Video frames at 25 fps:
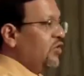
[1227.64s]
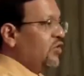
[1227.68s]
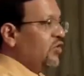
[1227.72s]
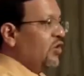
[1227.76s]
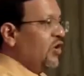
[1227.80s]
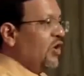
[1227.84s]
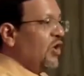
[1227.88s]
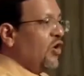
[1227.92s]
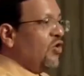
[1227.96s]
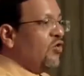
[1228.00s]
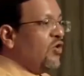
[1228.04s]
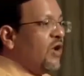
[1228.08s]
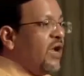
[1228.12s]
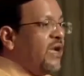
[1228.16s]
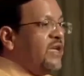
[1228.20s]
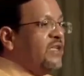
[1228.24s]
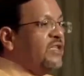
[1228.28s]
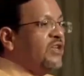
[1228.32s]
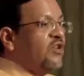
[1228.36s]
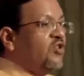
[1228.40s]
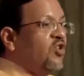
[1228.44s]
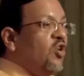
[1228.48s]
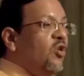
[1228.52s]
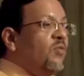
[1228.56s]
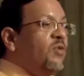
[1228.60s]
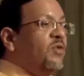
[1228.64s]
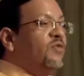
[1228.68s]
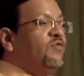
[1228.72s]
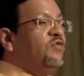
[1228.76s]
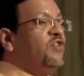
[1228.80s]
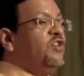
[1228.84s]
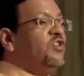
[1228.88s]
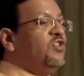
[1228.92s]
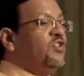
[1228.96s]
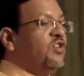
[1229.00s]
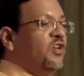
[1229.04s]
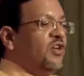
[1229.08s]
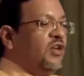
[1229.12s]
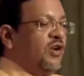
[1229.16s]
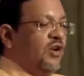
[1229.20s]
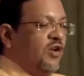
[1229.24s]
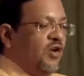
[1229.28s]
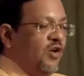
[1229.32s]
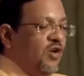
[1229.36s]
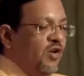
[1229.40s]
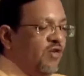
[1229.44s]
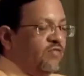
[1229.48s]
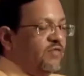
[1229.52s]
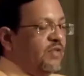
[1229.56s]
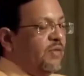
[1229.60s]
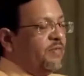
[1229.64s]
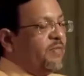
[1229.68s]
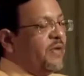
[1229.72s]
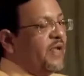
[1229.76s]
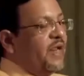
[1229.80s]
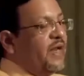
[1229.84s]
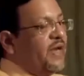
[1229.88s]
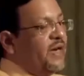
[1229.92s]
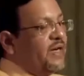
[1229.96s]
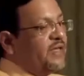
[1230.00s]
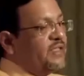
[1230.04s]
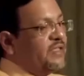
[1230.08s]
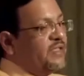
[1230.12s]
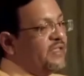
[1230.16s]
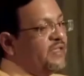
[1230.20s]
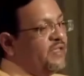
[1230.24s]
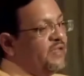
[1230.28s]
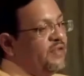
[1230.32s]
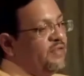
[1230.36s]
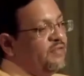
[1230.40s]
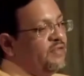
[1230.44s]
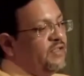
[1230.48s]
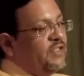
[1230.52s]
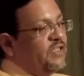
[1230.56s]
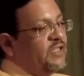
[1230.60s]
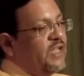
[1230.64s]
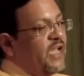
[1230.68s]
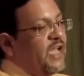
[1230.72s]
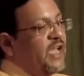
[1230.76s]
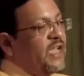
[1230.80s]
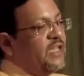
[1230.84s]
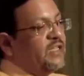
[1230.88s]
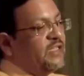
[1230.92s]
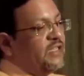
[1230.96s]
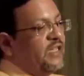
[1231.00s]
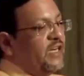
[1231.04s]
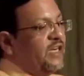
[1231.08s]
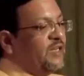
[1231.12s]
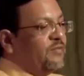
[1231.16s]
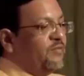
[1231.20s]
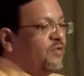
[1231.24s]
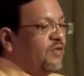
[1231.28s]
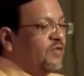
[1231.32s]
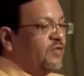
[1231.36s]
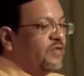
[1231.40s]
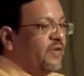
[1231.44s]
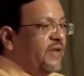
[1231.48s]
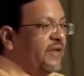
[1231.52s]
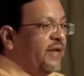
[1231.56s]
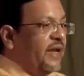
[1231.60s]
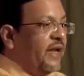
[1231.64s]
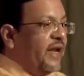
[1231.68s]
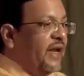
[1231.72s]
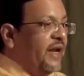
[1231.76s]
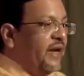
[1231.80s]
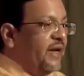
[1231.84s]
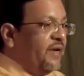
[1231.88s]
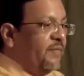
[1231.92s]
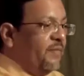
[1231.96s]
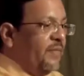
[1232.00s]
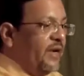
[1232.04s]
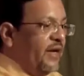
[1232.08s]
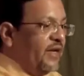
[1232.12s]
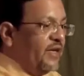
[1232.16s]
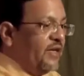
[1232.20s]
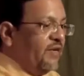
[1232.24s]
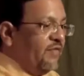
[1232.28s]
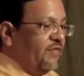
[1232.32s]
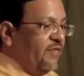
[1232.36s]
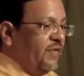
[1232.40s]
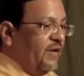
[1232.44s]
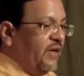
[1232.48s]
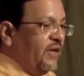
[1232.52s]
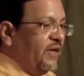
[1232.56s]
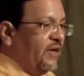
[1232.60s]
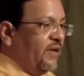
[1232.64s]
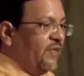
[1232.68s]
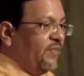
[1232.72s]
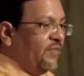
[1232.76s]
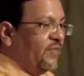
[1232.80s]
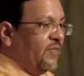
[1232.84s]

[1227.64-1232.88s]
So, aurora is a common feature of the planets which has an atmosphere and magnetic field.